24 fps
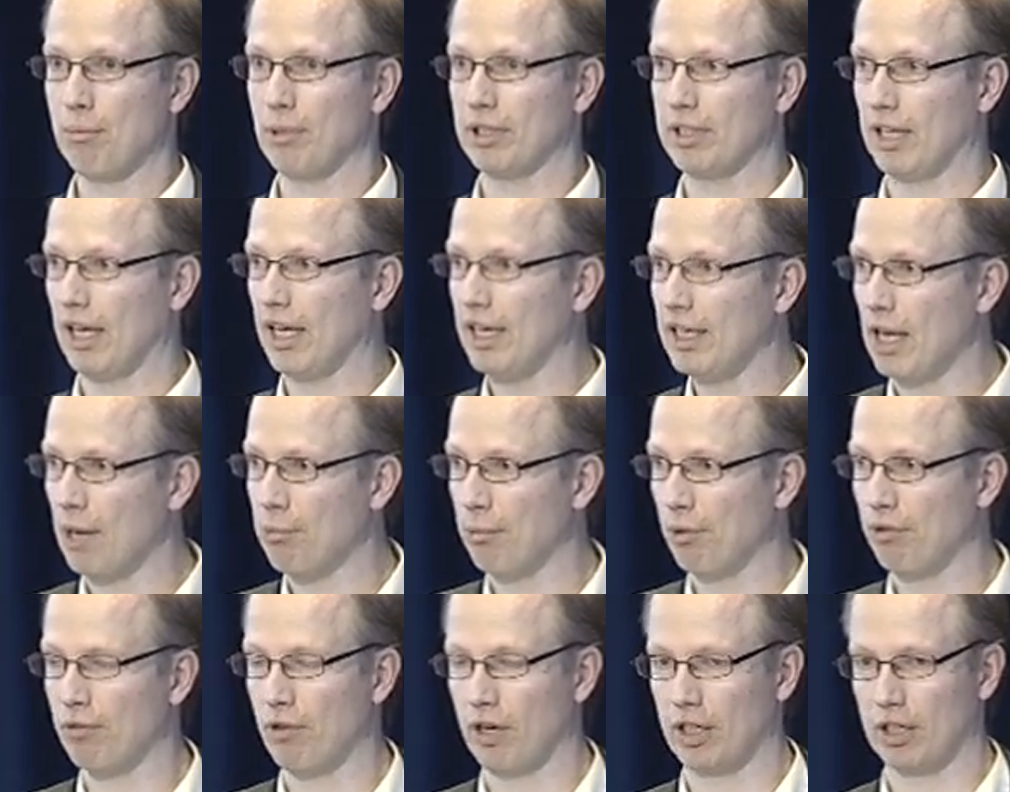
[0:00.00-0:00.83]
But any
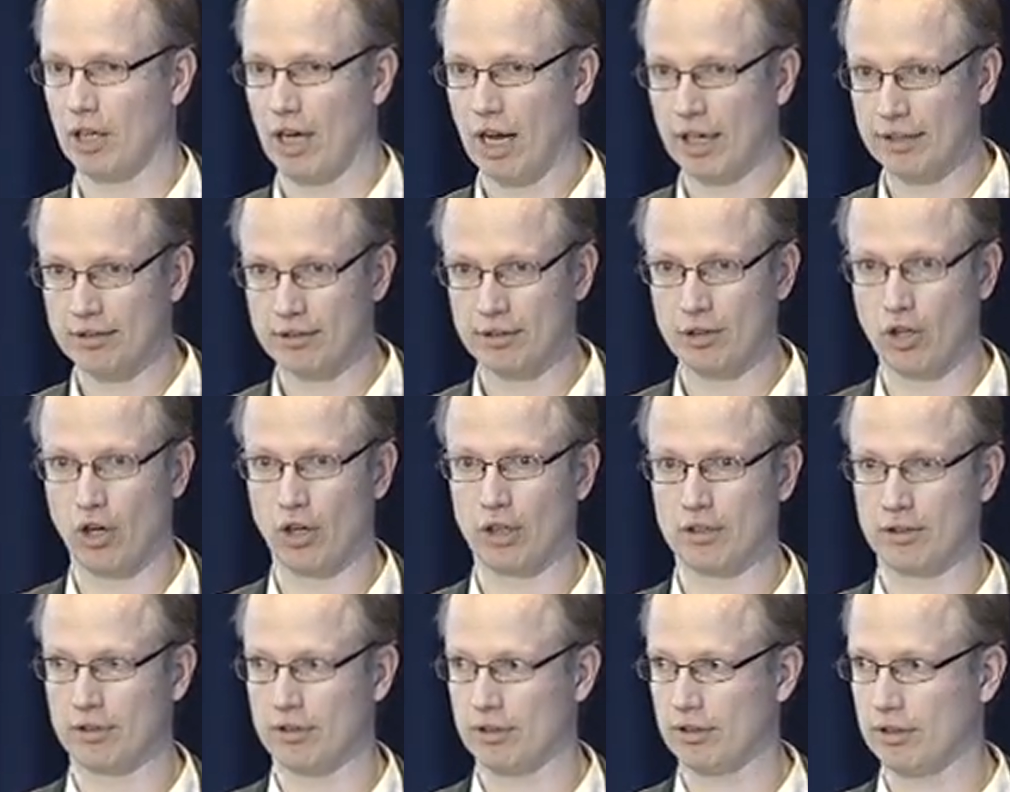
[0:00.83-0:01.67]
amplifier adds
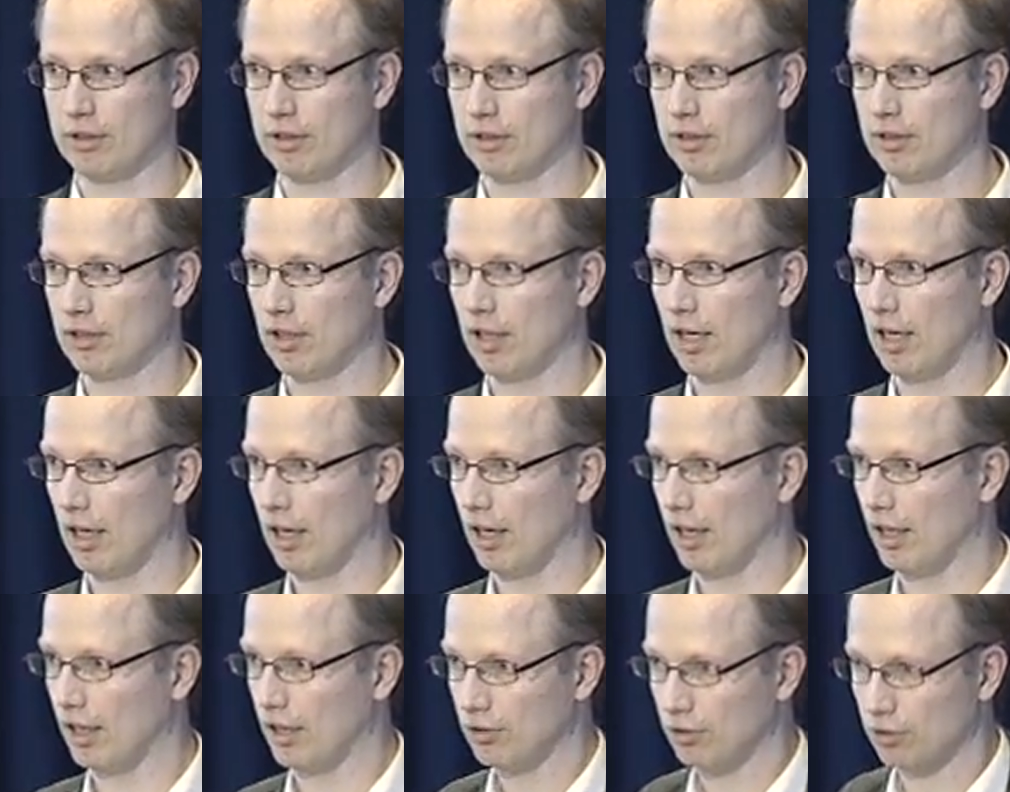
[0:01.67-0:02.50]
noise
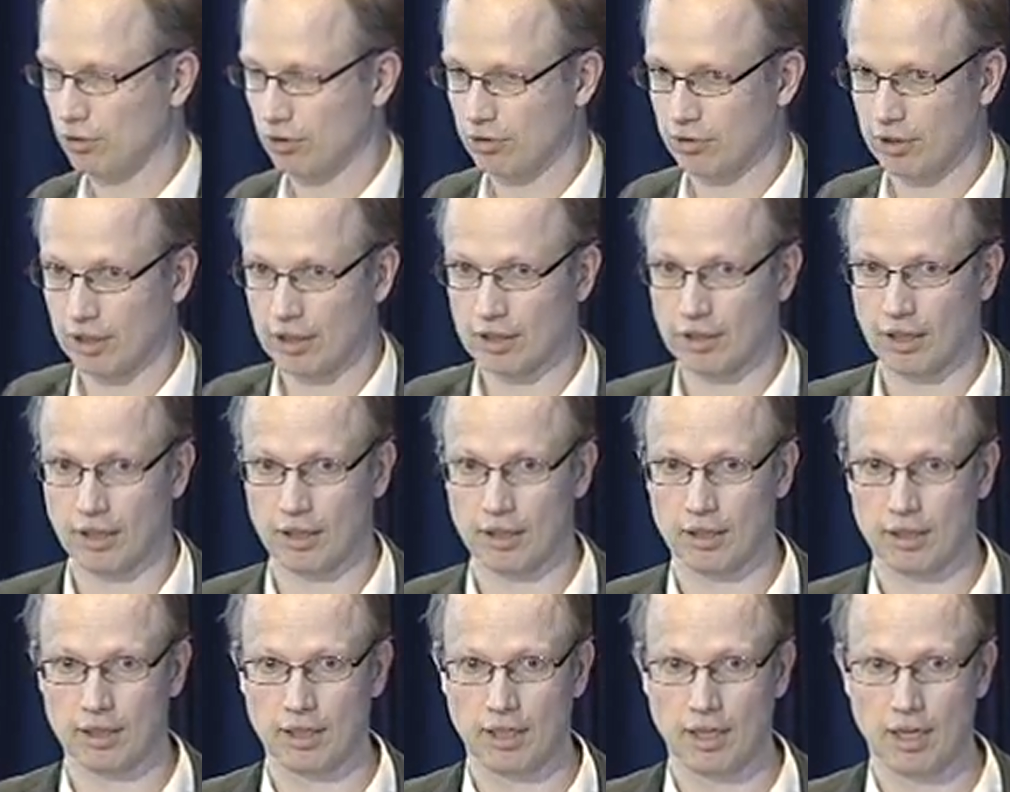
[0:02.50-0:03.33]
uh, to the signal.